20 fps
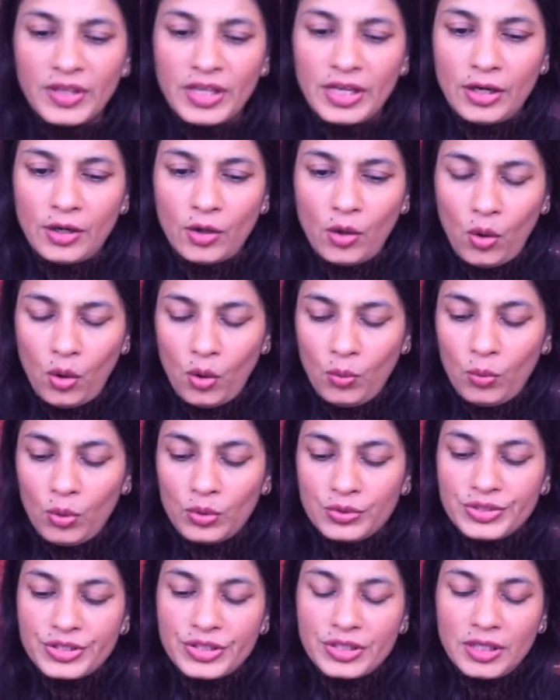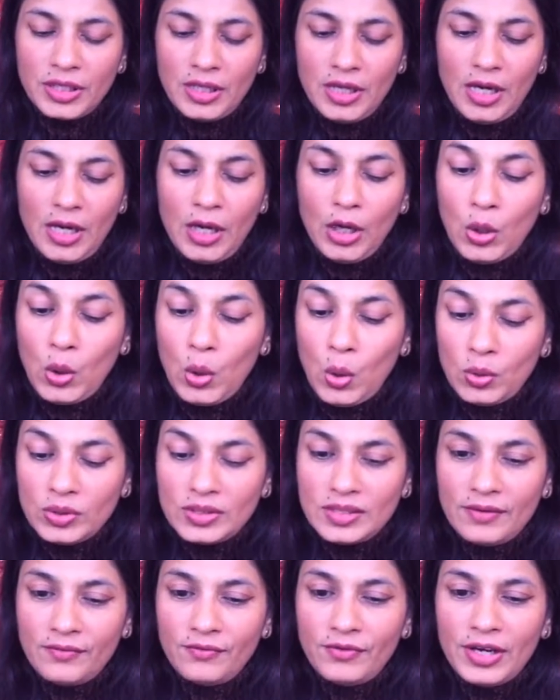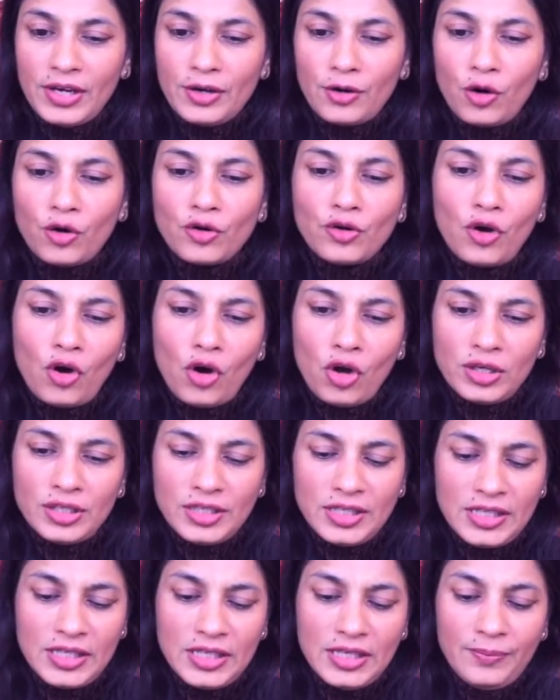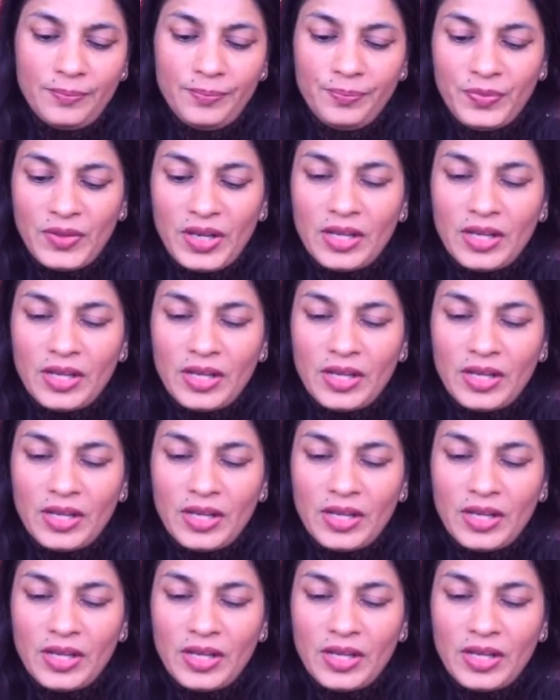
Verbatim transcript: can almost go somewhere on a holiday.